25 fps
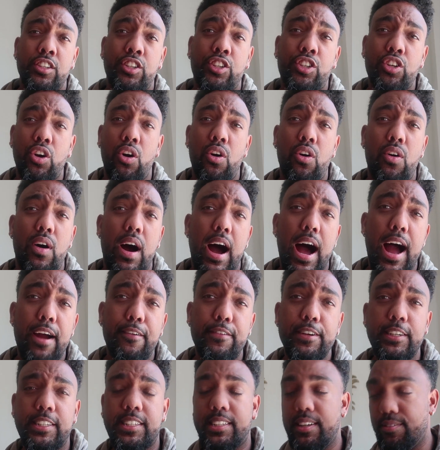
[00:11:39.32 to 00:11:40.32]
So I
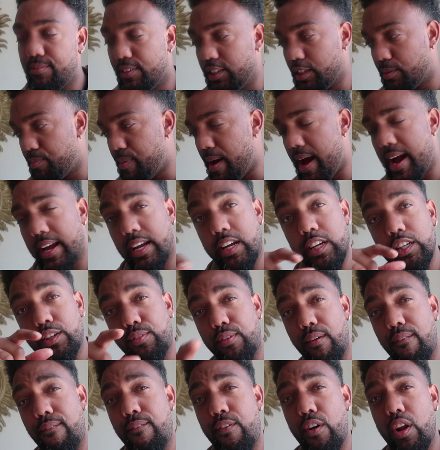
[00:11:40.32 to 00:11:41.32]
received this package
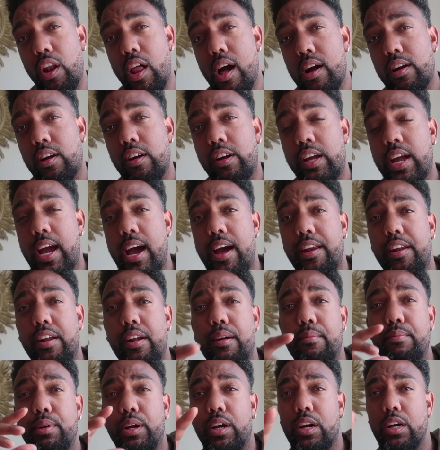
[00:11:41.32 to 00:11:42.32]
from Foot Locker
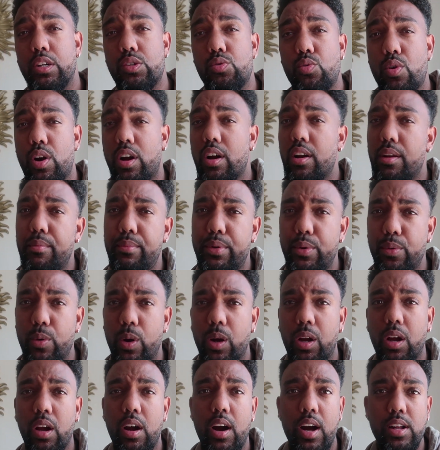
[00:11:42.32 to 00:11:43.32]
Canada because we're going to be
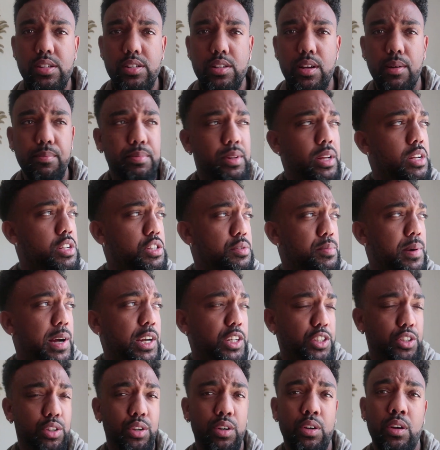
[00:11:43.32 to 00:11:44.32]
working on something
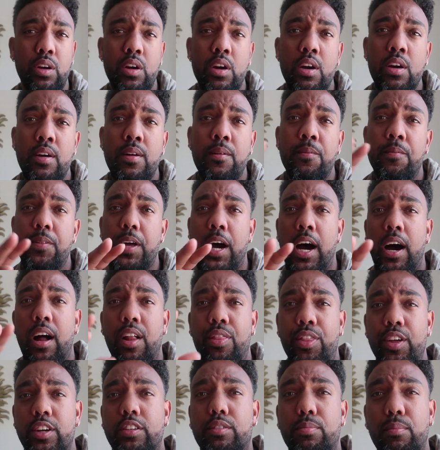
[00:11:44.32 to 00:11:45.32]
special
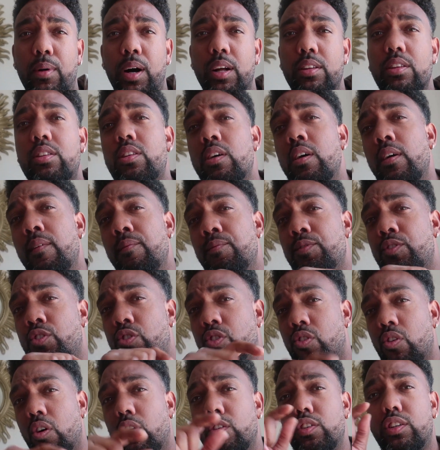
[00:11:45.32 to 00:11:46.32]
this month.
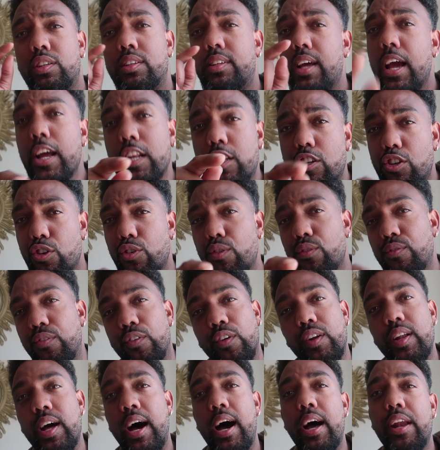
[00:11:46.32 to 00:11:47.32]
So stay tuned
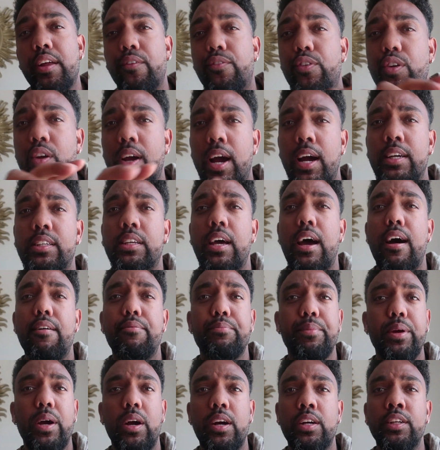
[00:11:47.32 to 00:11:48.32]
for that. If you guys
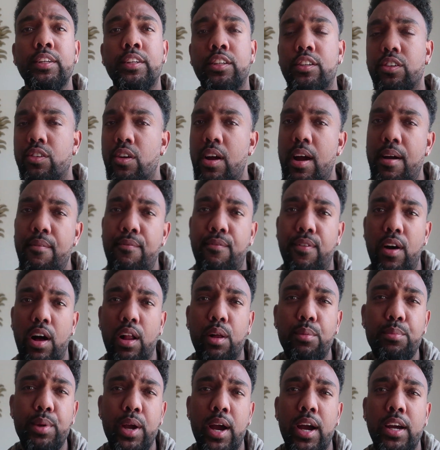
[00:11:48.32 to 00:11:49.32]
have me on Instagram,
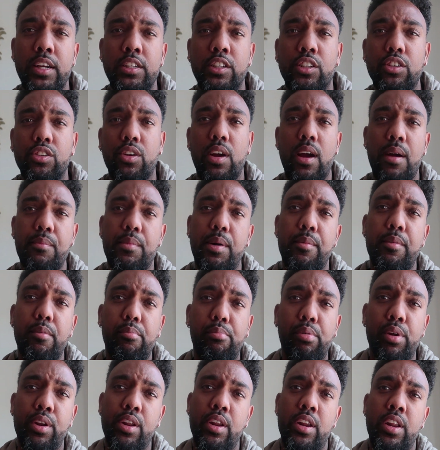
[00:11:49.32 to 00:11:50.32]
follow me on Instagram. I'm going
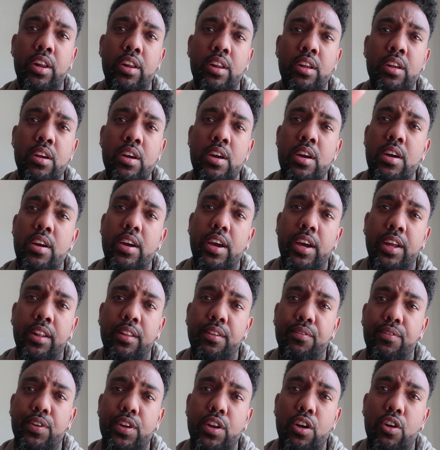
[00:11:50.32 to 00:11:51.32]
to put it in
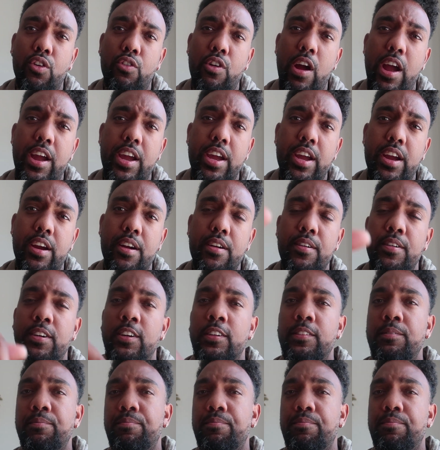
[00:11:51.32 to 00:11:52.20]
the video right here.